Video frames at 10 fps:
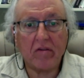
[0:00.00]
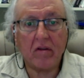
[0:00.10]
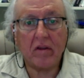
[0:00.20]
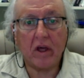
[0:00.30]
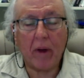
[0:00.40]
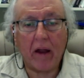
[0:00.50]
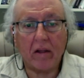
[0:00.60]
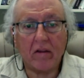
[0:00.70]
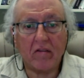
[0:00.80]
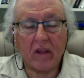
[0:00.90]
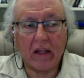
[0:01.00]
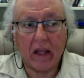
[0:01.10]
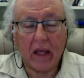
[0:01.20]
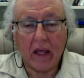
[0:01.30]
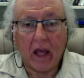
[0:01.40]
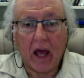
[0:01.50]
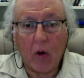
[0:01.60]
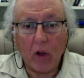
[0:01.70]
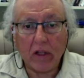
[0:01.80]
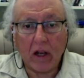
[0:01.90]
thing about it is that how
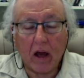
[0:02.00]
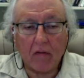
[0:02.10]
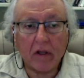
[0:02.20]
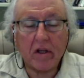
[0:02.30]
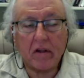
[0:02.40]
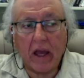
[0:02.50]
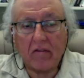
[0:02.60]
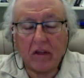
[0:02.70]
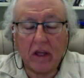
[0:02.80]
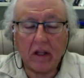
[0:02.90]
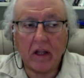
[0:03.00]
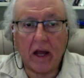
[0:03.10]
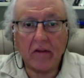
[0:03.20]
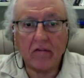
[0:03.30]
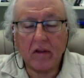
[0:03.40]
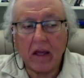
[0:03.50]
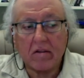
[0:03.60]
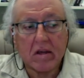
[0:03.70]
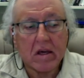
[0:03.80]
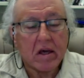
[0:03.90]
little coverage it gets here in the United
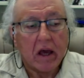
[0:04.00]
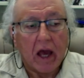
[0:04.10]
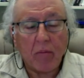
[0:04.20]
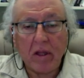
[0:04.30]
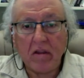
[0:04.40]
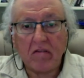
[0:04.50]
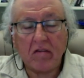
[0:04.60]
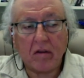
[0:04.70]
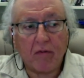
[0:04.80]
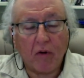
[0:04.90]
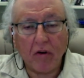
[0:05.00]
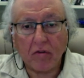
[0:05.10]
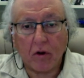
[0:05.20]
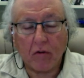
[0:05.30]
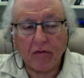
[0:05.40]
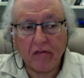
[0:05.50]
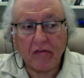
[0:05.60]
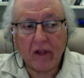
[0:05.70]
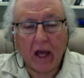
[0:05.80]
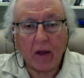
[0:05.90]
States. I mean, this is the 4th or 5th
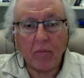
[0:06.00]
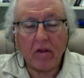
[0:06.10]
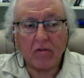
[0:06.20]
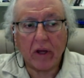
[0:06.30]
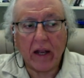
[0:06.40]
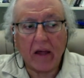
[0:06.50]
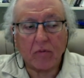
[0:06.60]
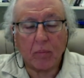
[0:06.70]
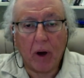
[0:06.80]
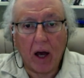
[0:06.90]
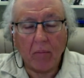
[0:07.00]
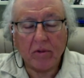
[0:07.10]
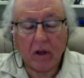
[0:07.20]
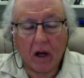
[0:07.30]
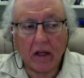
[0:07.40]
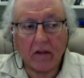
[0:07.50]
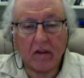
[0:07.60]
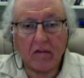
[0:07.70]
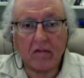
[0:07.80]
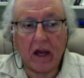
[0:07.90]
time Israel has bombed targets
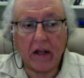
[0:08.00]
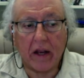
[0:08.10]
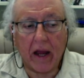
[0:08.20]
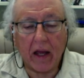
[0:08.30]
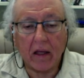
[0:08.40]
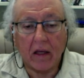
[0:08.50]
inside Iraq,